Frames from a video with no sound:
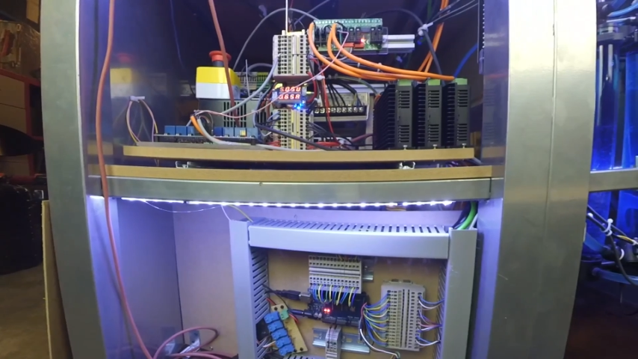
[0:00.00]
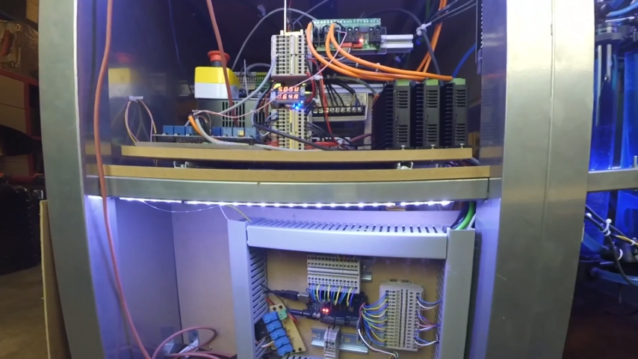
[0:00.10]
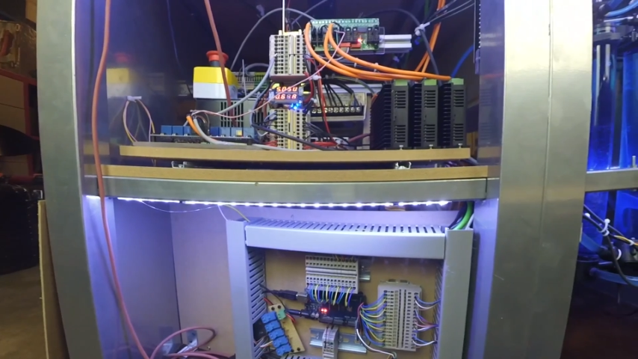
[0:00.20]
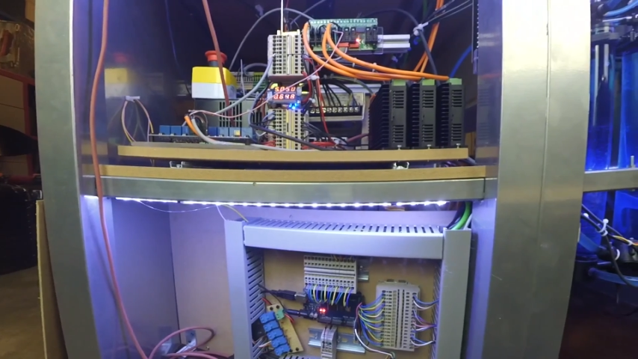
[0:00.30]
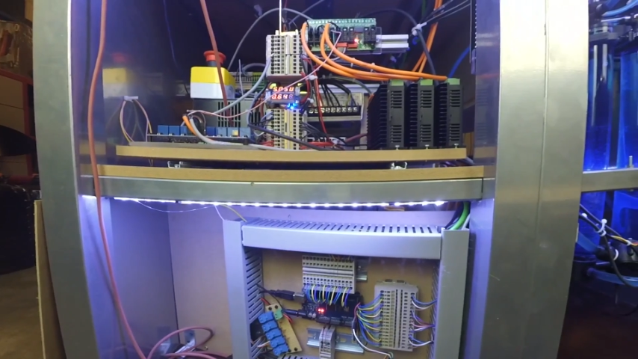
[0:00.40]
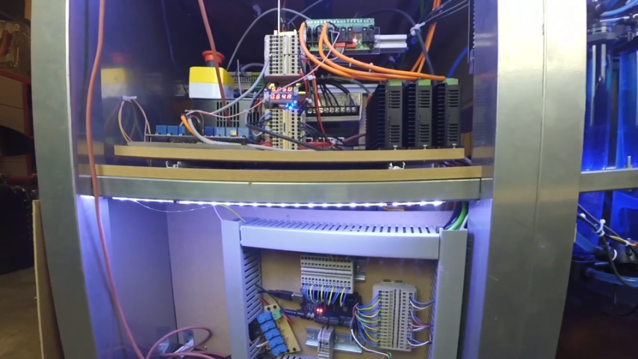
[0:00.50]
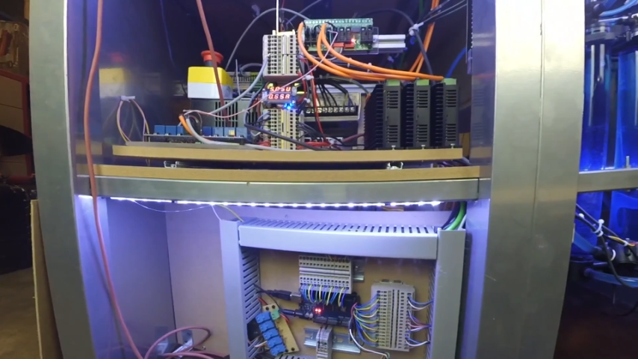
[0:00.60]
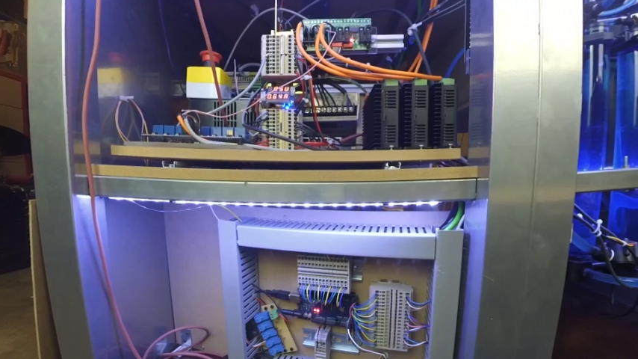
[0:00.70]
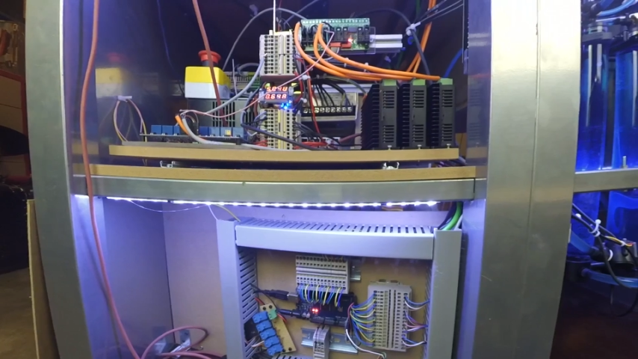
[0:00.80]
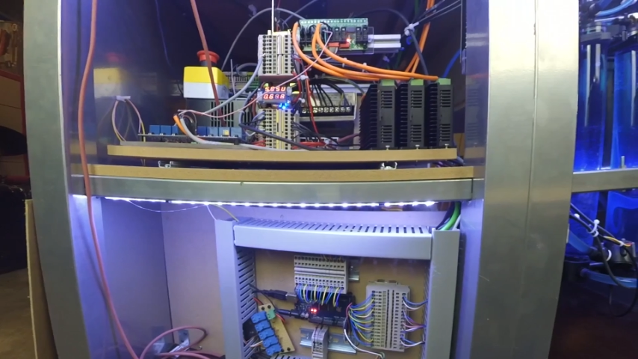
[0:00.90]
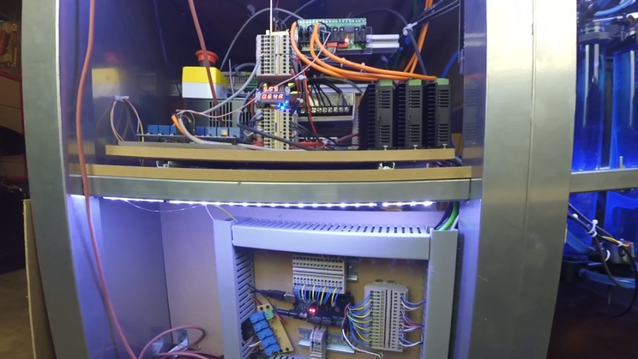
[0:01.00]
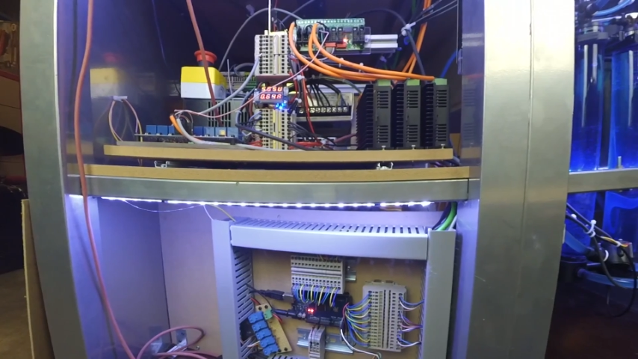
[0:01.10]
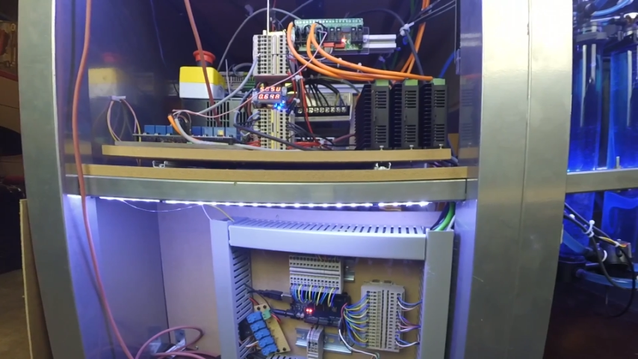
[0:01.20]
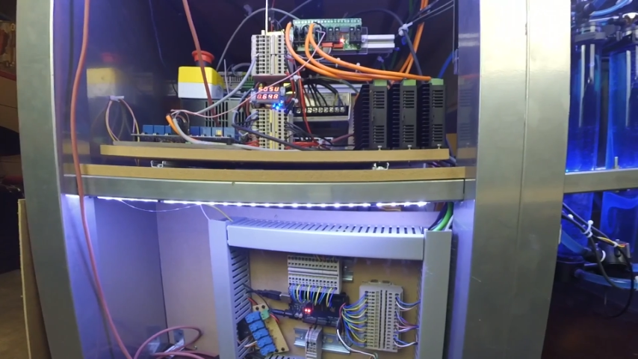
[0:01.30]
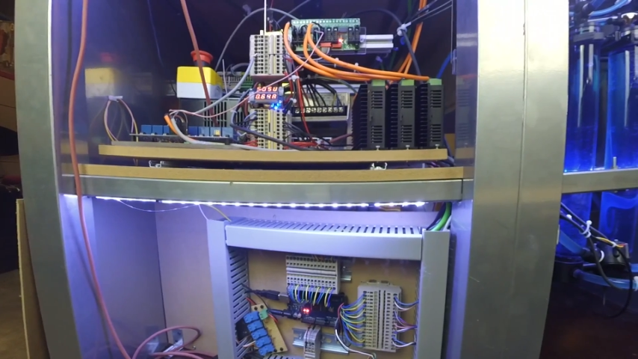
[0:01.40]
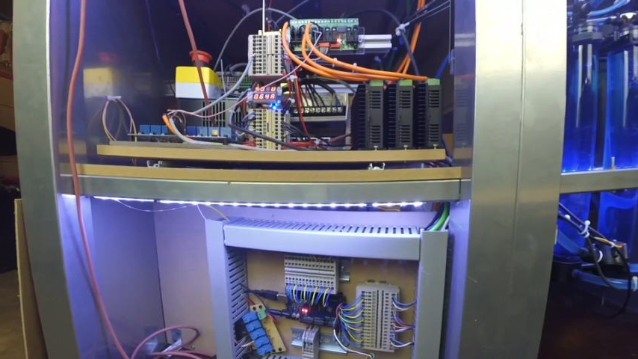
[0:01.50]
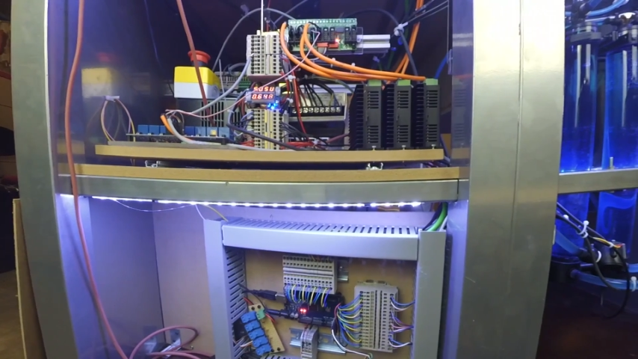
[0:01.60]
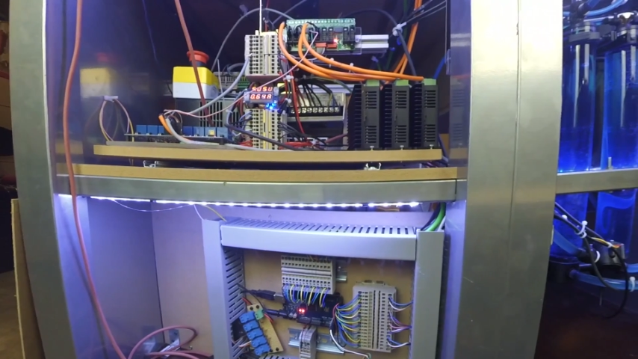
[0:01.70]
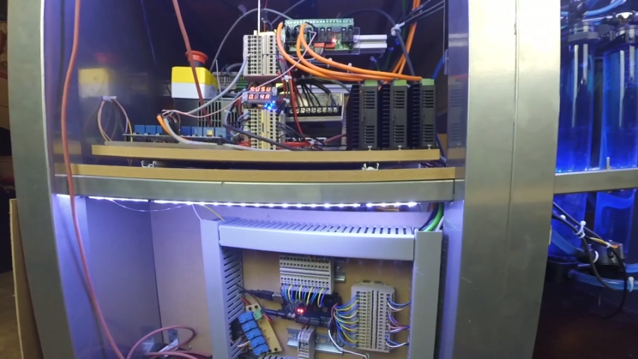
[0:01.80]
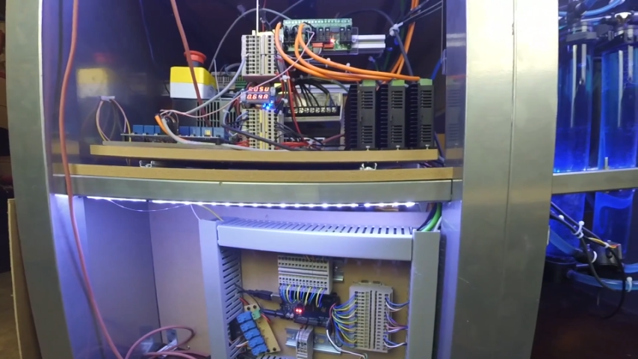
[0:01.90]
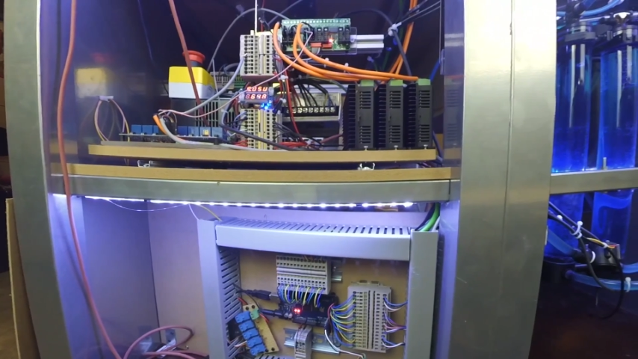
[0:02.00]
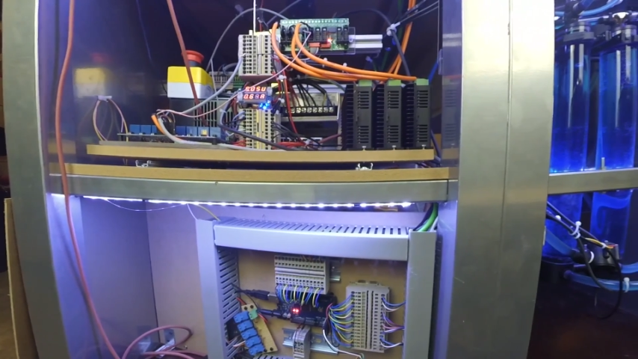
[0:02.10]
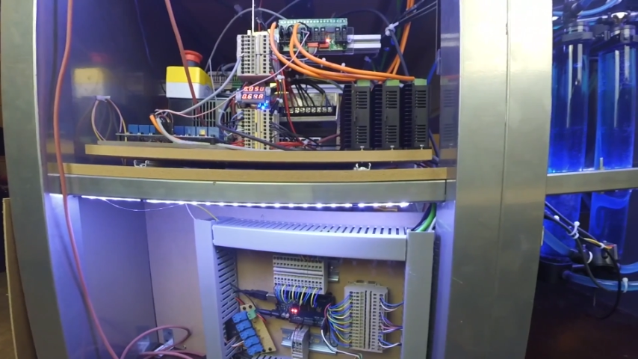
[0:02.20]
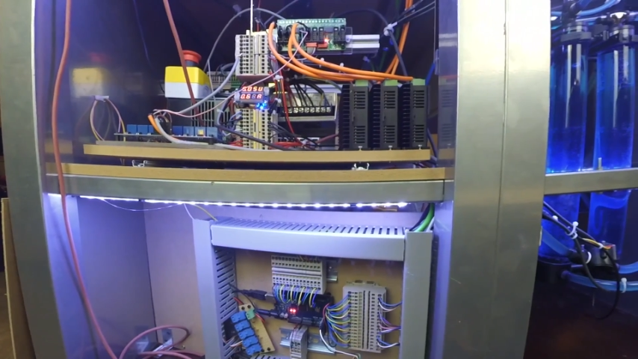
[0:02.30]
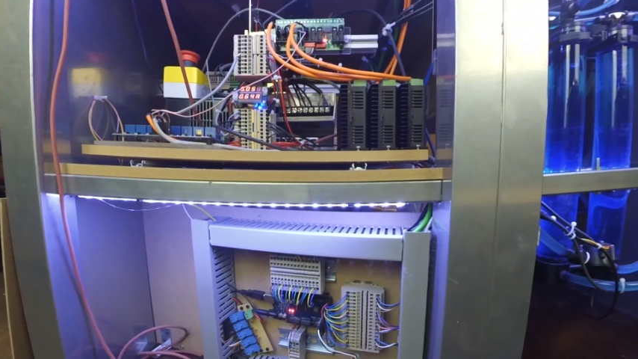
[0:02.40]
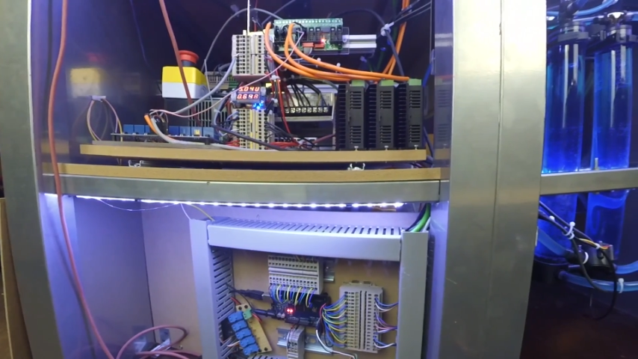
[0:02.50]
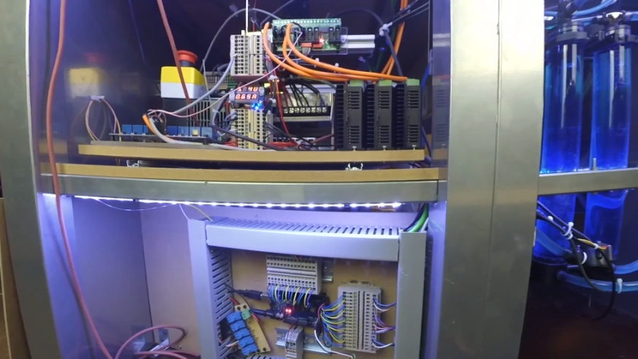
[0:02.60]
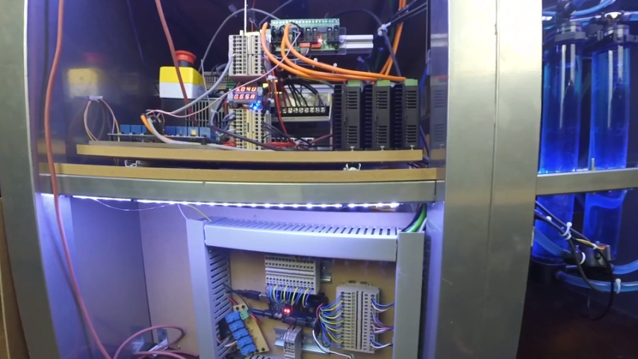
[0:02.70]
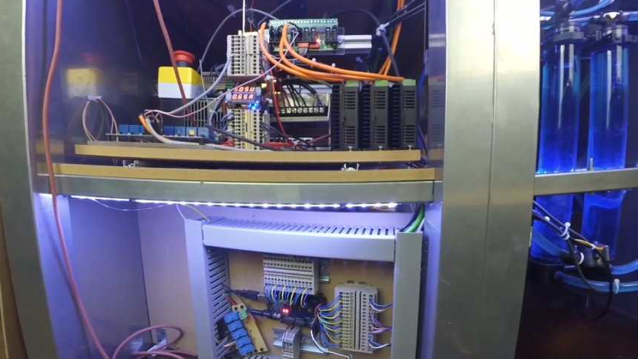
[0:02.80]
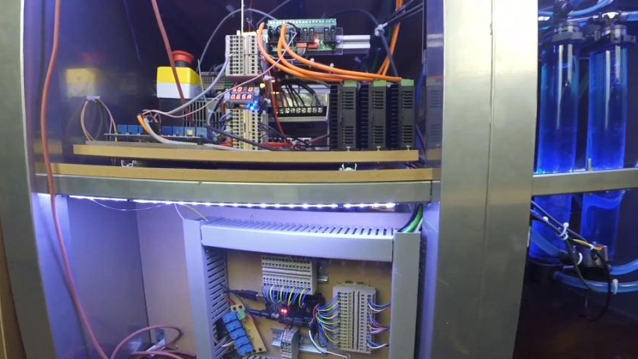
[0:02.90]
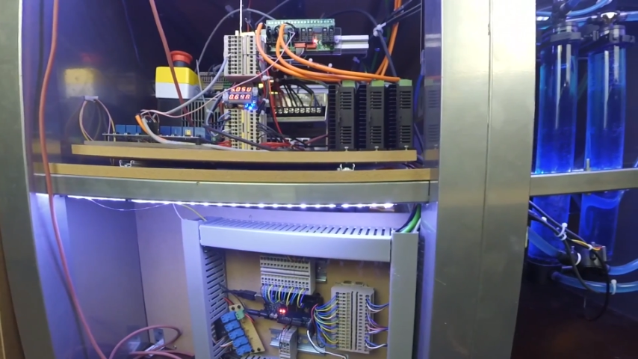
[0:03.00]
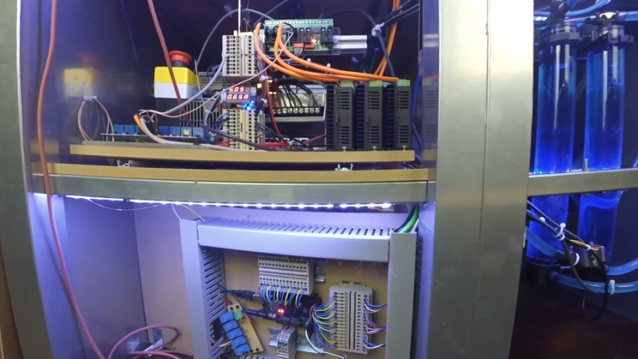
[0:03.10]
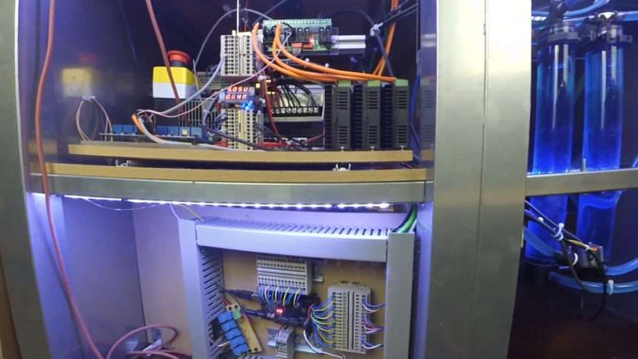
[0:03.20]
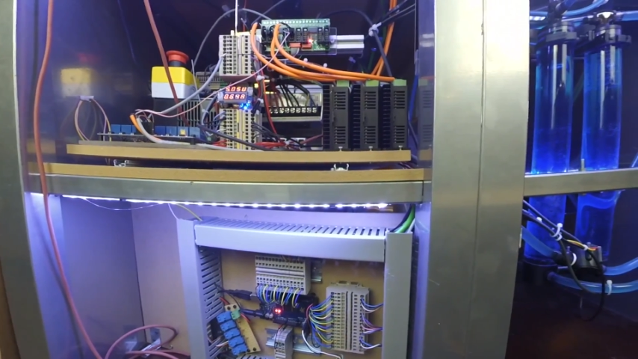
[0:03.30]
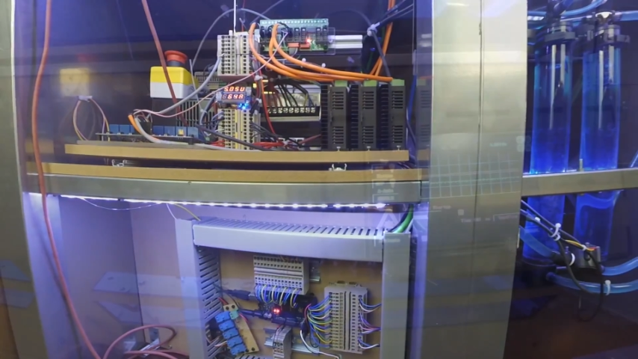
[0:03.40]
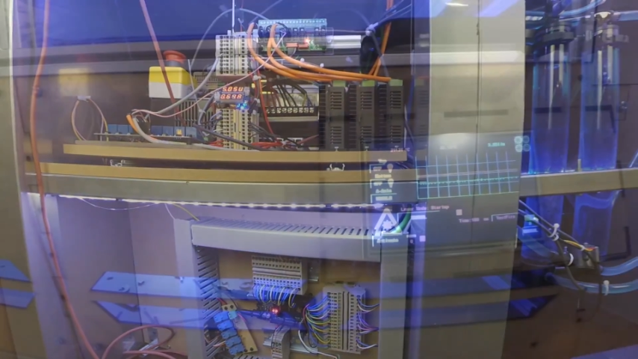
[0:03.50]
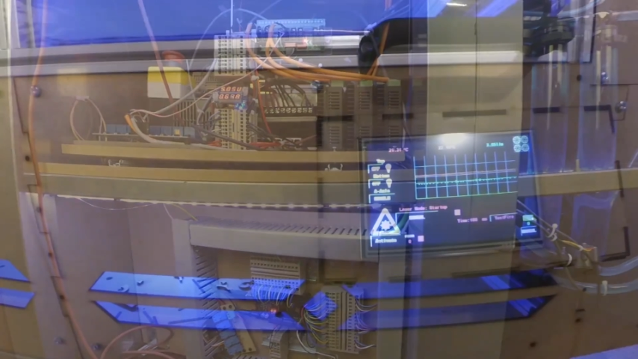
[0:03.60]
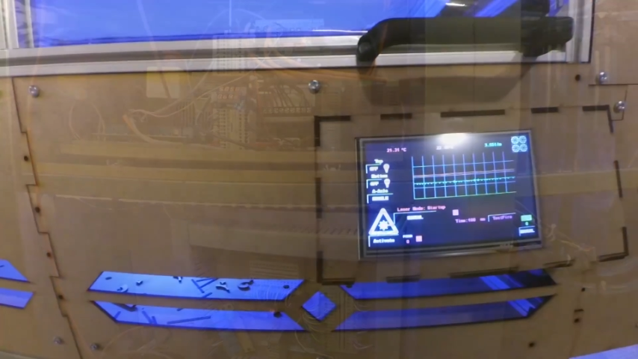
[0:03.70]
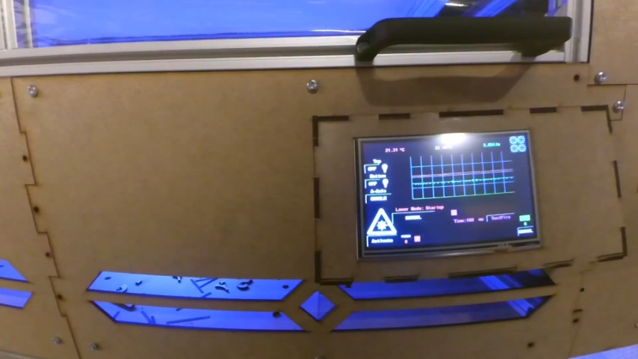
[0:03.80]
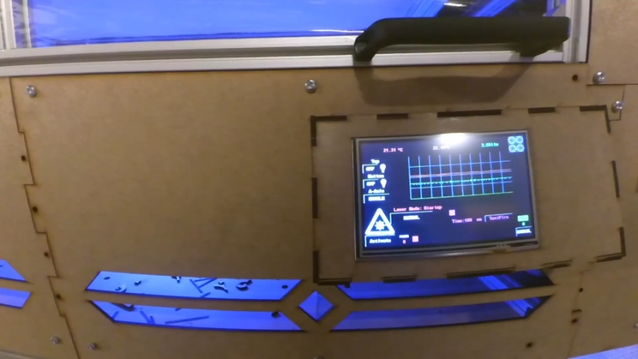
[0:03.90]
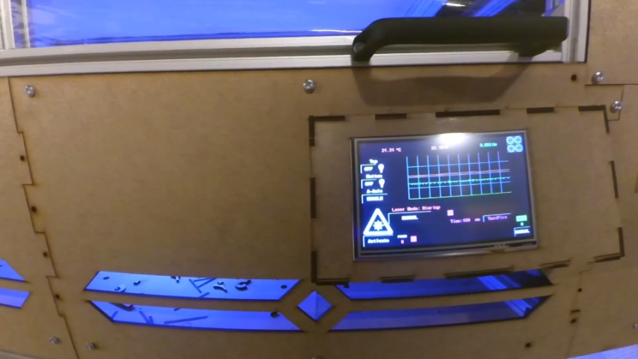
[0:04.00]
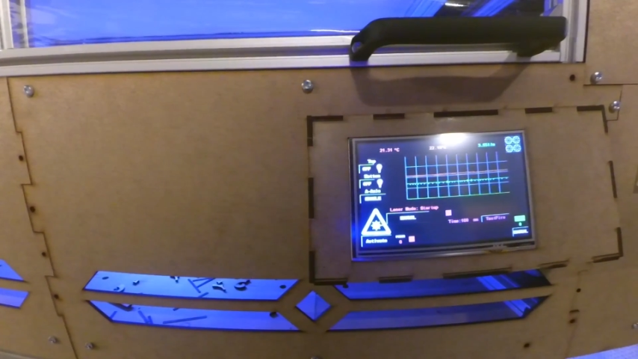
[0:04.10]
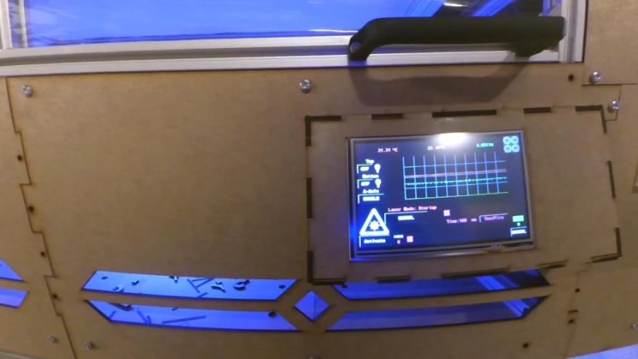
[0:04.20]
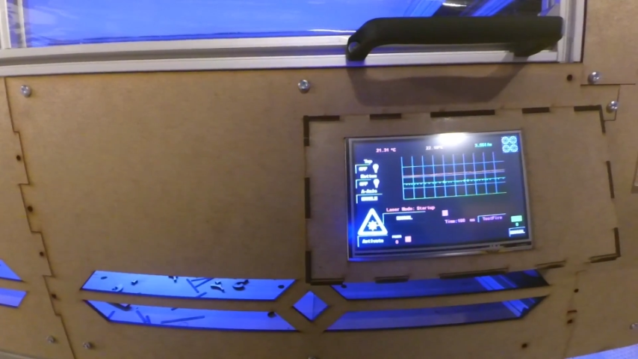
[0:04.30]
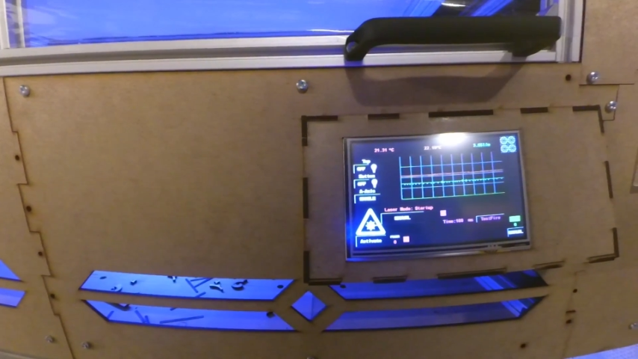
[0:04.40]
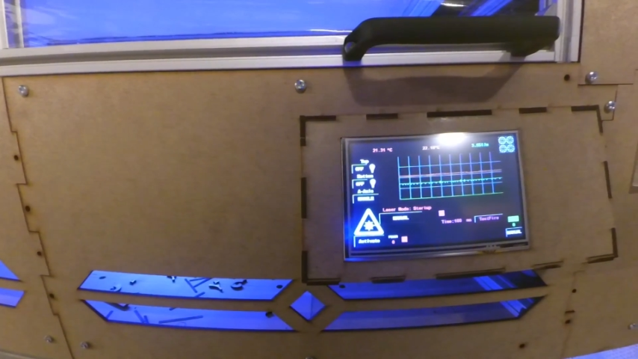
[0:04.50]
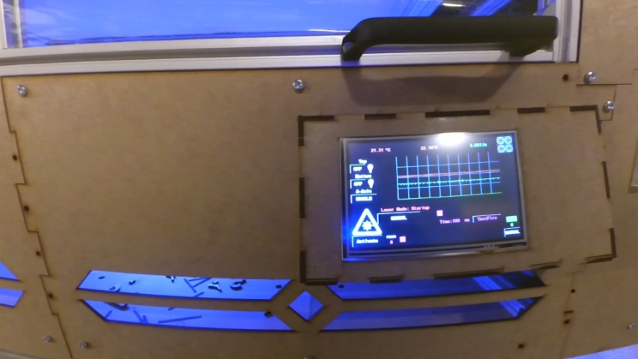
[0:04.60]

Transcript: (no speaker visible)